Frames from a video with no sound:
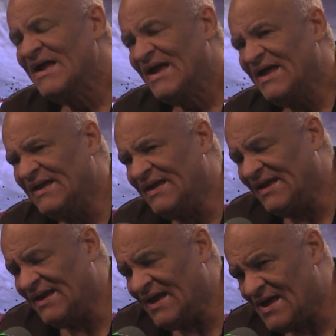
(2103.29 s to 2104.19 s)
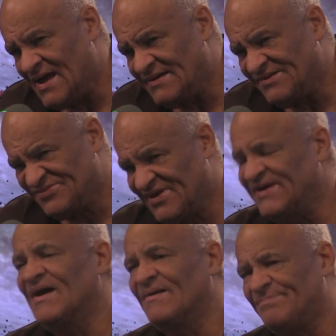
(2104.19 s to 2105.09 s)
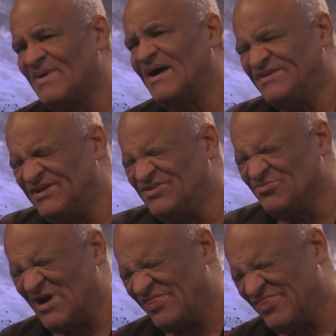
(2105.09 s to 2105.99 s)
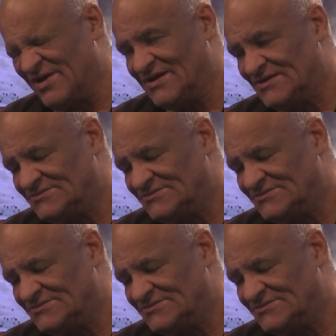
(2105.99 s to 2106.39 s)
and say, yep, I did the right thing.